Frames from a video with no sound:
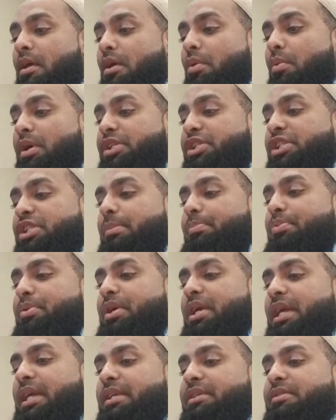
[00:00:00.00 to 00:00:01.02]
when she
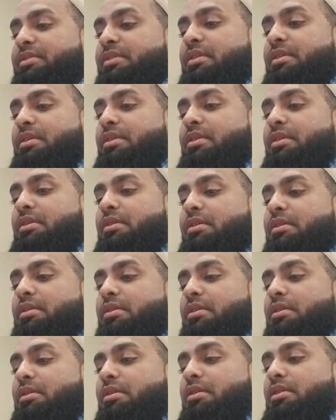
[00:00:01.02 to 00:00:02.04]
prays,
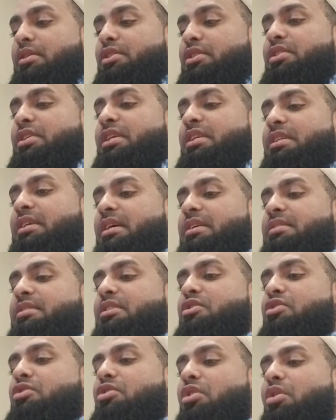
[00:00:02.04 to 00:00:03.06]
she does
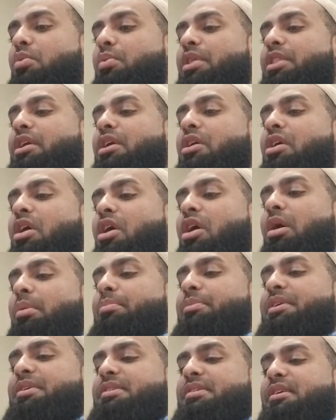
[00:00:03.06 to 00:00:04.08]
it so with
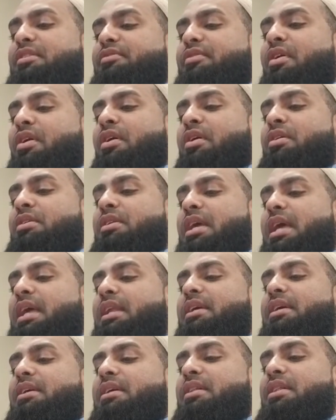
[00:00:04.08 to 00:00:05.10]
calmness of heart
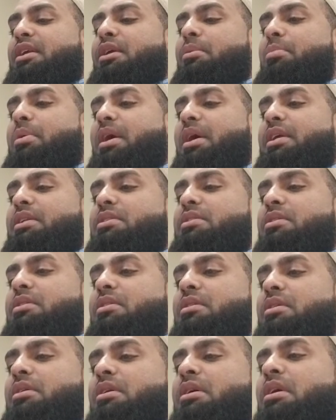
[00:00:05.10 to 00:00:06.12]
and a clear mind.
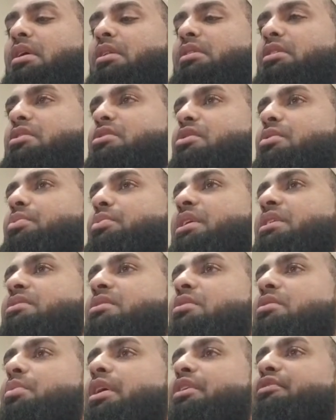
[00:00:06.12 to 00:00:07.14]
There's a
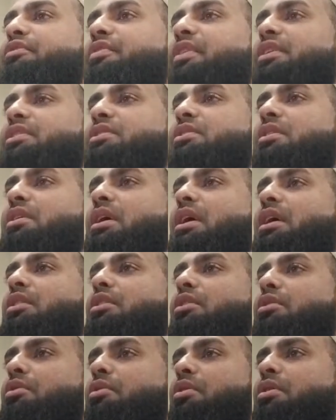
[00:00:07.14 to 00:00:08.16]
reason why Fajr
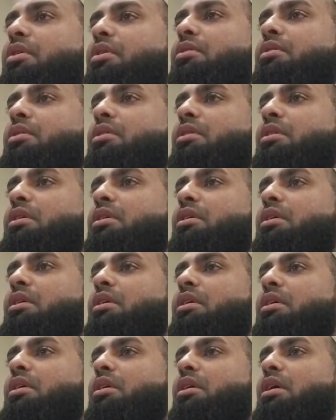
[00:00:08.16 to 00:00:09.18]
and Dhuhr
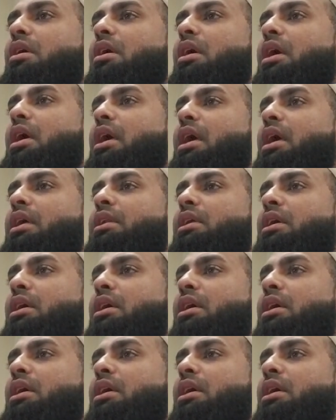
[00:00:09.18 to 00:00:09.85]
and